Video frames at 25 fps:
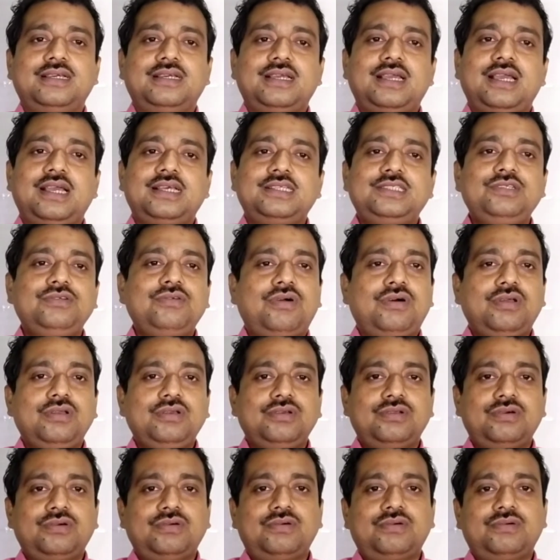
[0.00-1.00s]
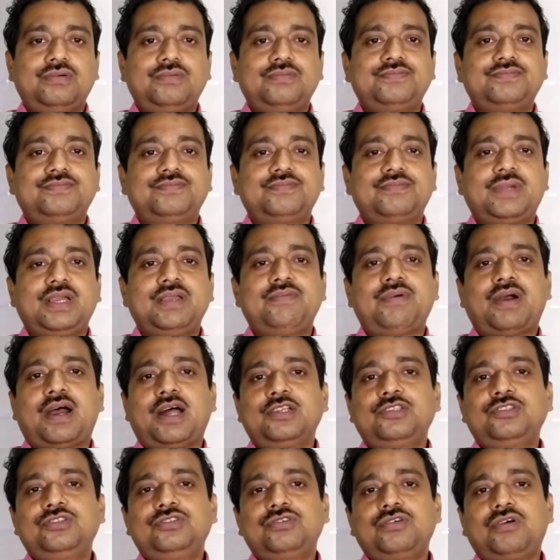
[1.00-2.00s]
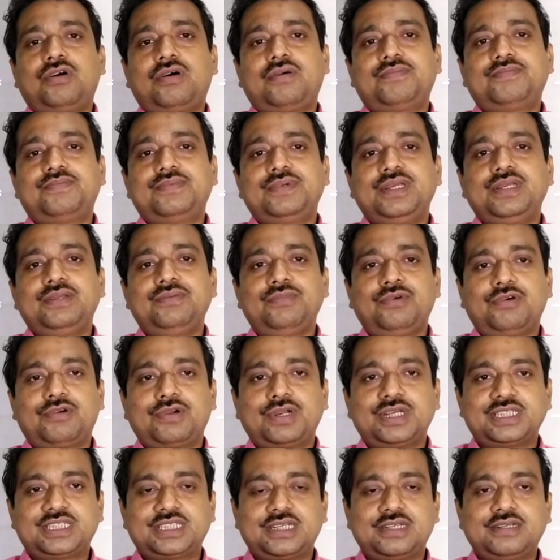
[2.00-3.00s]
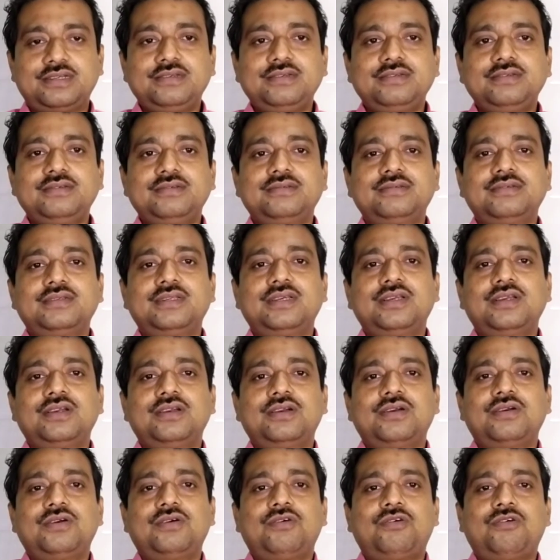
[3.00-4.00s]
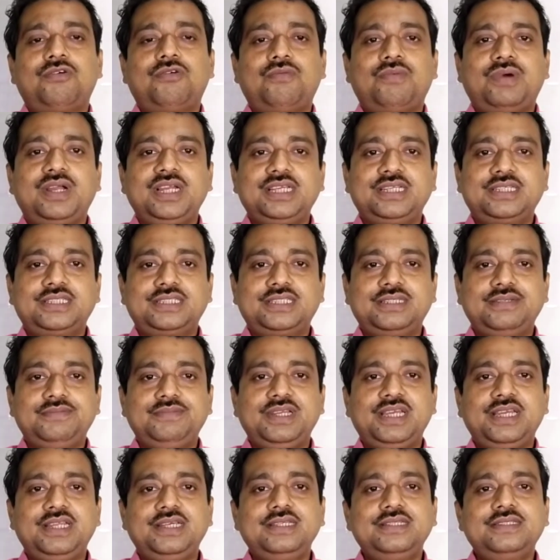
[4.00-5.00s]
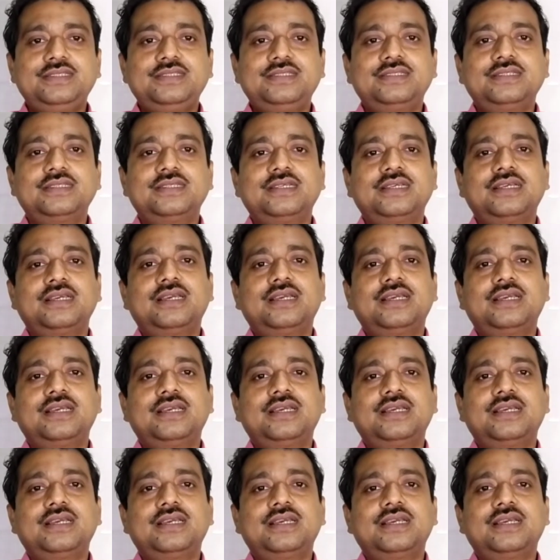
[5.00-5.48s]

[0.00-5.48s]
As you all know, by virtue of Invocation, Homeric Similes,